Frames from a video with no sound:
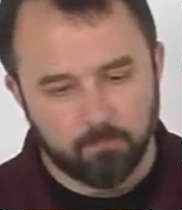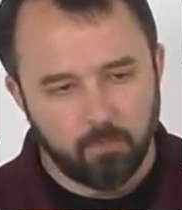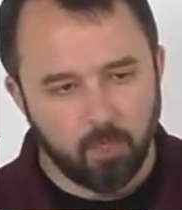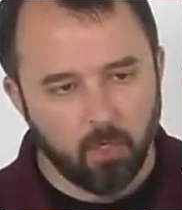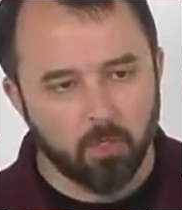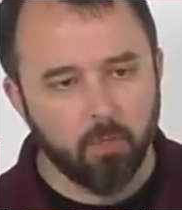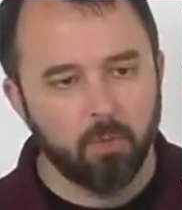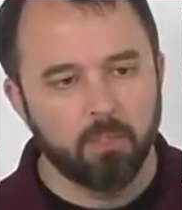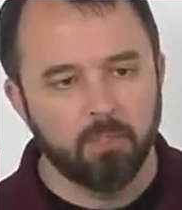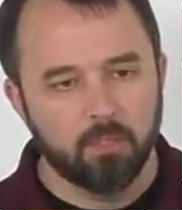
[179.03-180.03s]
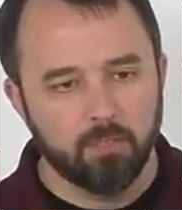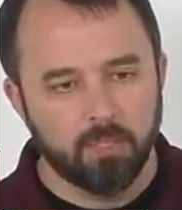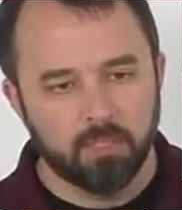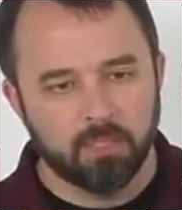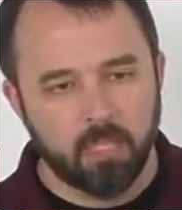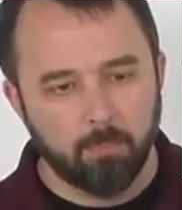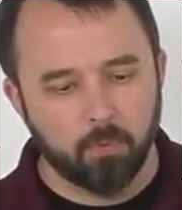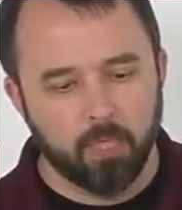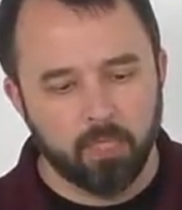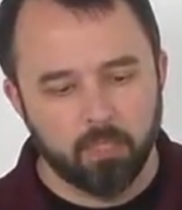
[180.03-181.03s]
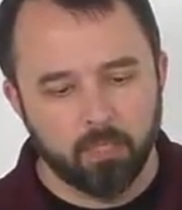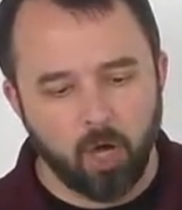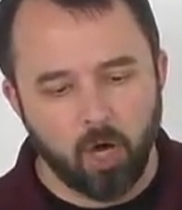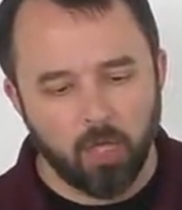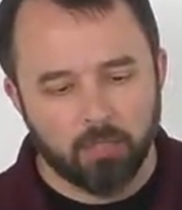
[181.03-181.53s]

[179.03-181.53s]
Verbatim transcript: are going to be separated on